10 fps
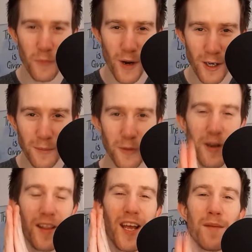and welcome to
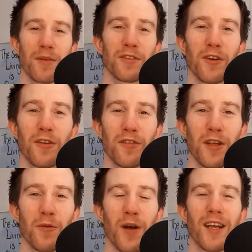another episode of the
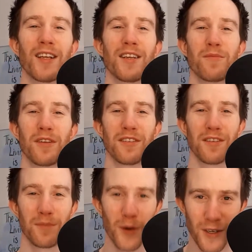Awaken Your Business
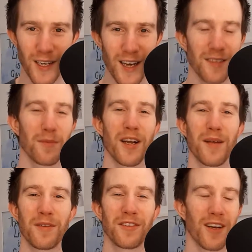podcast. My
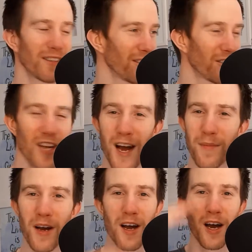name is Tyson
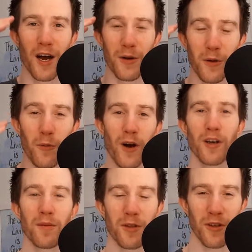Sharp. I want to
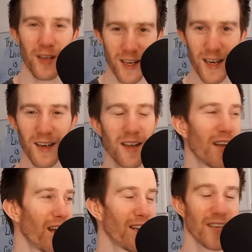welcome you here.
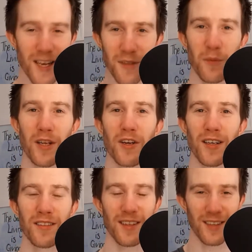And yes, we're
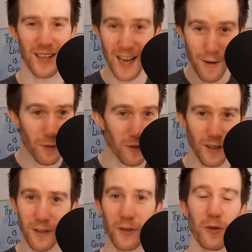dissecting everything
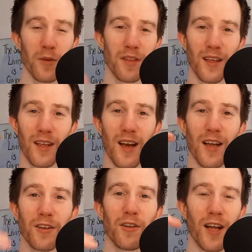to do with the
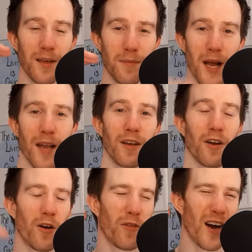underlying pattern
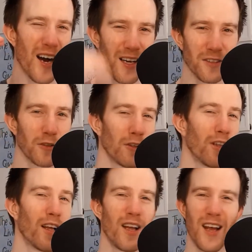of hustle
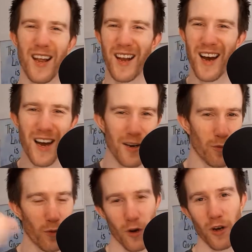and hard
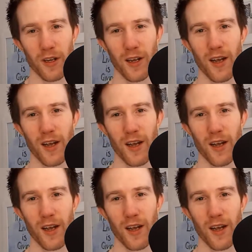work.